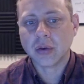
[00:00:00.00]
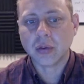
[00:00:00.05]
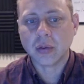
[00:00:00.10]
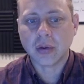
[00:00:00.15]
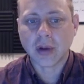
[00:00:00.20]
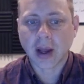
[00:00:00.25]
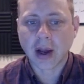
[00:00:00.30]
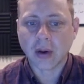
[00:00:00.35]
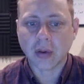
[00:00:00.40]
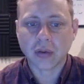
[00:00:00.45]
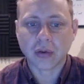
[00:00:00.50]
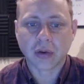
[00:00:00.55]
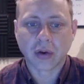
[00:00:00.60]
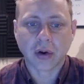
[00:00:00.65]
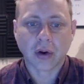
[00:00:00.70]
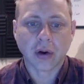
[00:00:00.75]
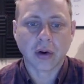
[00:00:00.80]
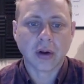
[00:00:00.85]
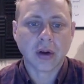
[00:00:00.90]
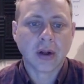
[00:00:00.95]
to
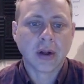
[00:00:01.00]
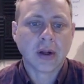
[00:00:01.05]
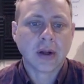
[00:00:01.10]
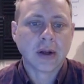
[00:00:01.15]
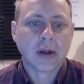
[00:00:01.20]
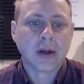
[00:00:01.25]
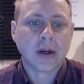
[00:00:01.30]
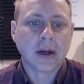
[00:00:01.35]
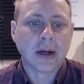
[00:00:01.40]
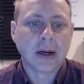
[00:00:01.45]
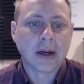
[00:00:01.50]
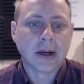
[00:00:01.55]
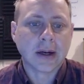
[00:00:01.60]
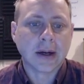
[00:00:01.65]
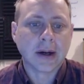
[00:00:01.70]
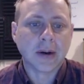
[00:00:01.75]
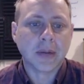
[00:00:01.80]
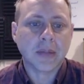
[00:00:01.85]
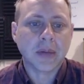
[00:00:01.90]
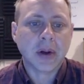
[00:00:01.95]
downturn.
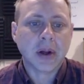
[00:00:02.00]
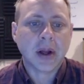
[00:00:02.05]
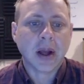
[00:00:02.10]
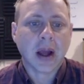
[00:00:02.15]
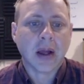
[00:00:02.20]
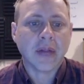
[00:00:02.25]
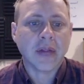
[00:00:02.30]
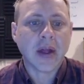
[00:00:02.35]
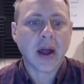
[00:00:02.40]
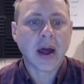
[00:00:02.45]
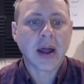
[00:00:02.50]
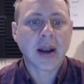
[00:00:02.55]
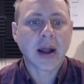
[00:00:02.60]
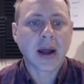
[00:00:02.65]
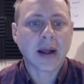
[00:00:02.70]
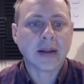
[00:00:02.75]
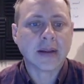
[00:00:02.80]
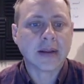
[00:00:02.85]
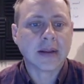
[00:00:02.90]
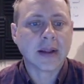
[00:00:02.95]
And that
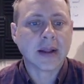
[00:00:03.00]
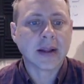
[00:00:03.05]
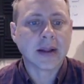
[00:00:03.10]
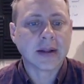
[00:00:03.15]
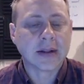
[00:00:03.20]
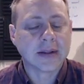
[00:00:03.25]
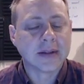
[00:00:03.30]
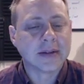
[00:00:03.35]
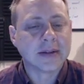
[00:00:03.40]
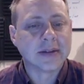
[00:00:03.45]
I think